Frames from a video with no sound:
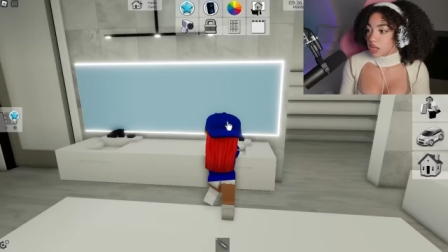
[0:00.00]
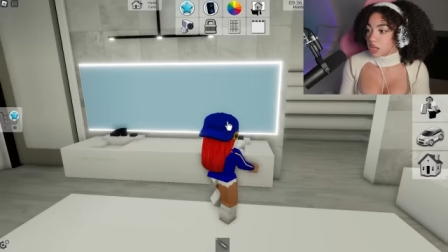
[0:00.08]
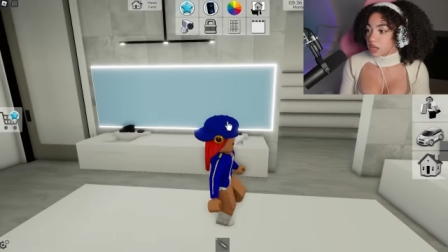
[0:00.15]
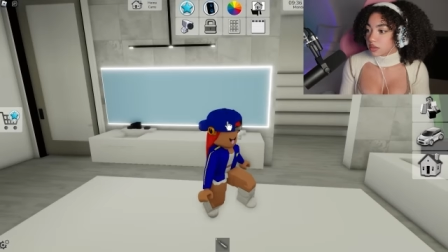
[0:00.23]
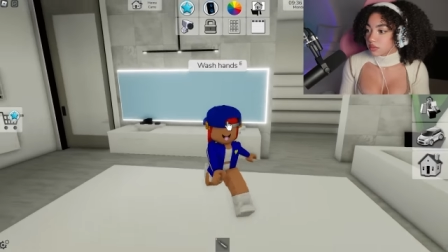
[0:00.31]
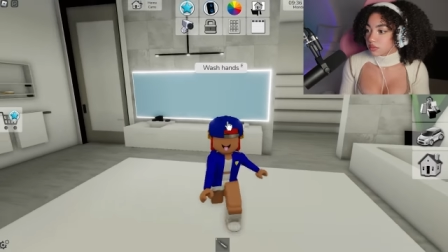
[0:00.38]

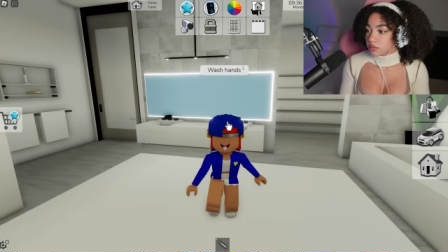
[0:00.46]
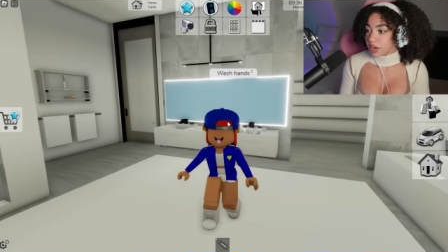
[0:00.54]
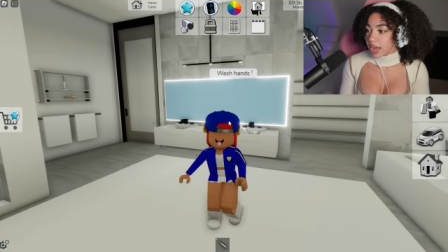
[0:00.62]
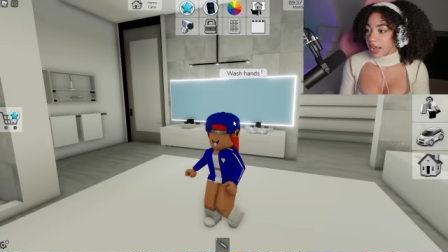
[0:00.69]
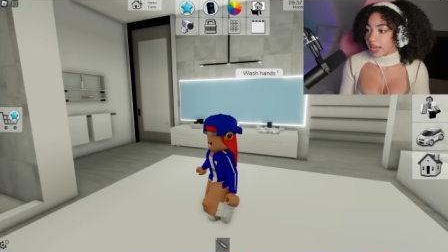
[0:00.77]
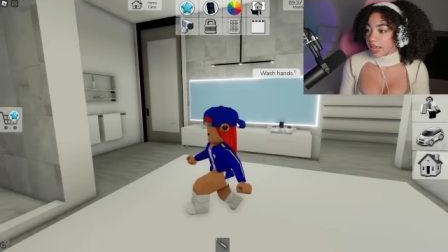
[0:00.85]
All
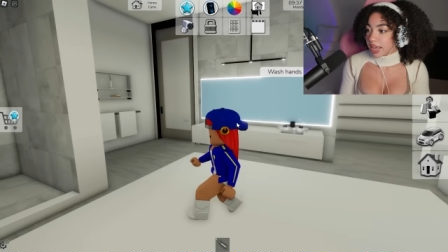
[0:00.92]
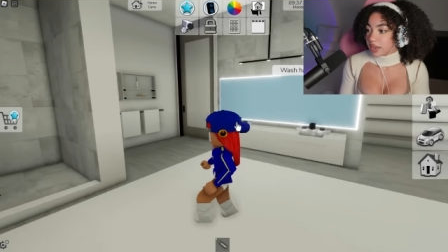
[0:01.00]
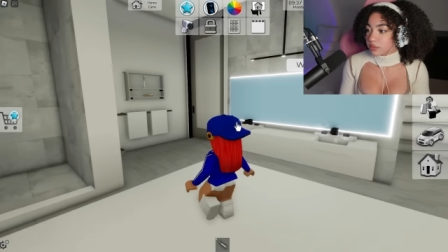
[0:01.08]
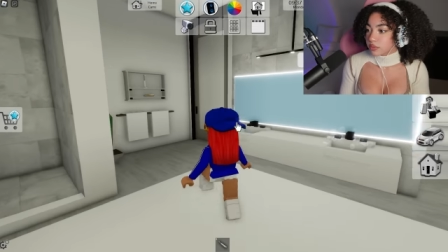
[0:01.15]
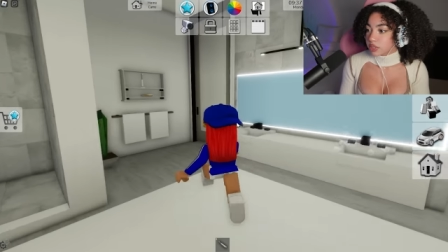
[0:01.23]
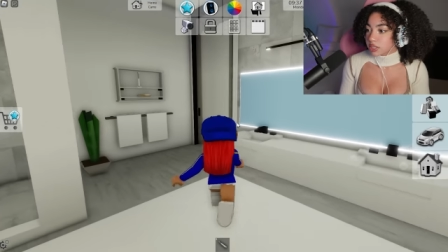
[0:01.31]
right,
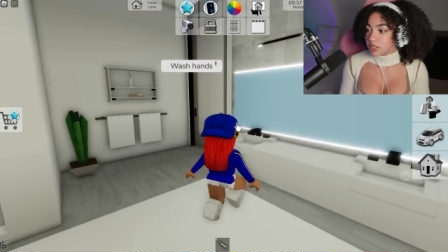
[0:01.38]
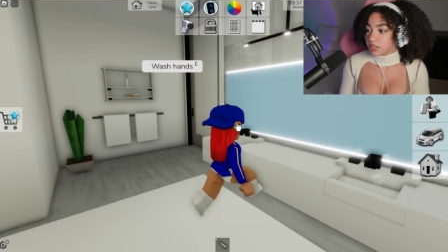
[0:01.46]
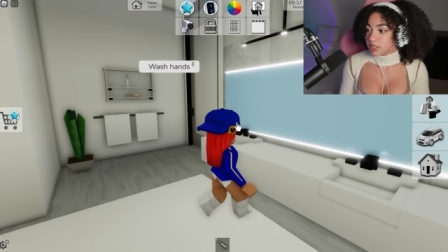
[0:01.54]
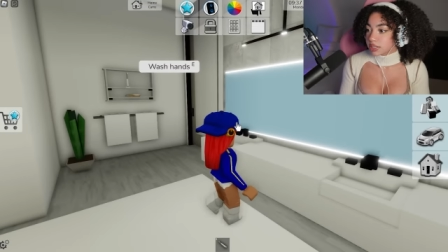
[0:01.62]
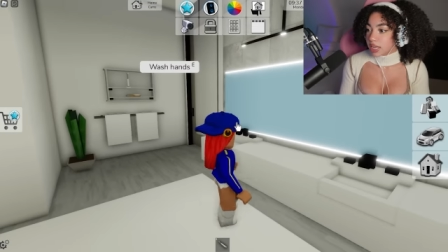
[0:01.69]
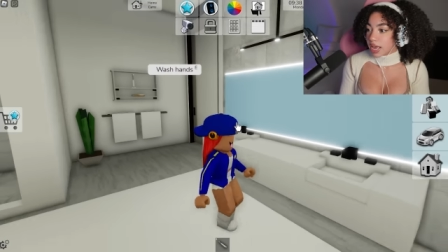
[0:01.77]
and we're
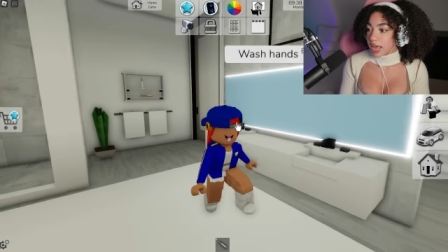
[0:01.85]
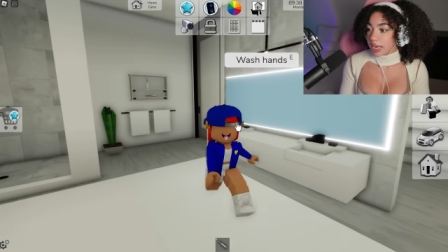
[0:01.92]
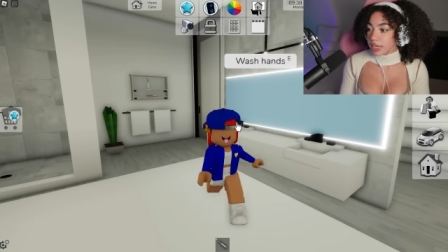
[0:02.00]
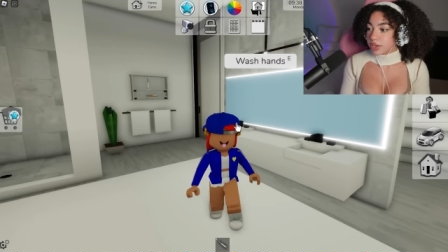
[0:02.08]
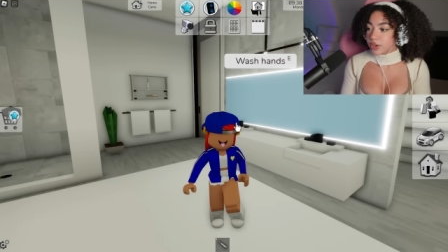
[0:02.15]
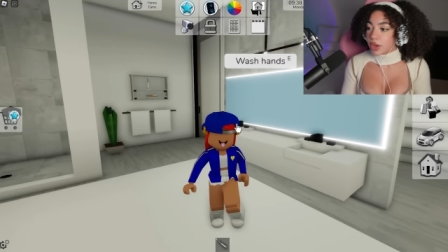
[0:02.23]
done.
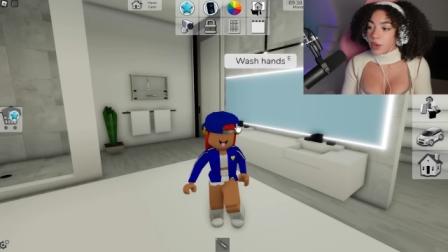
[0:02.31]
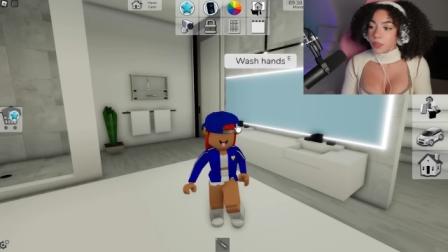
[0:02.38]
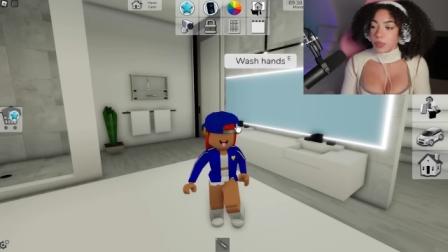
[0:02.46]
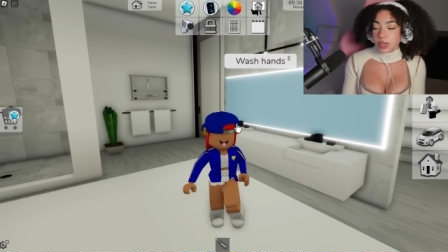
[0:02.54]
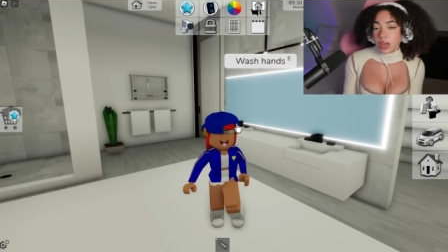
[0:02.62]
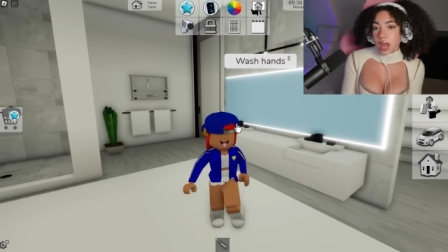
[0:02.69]
You know, put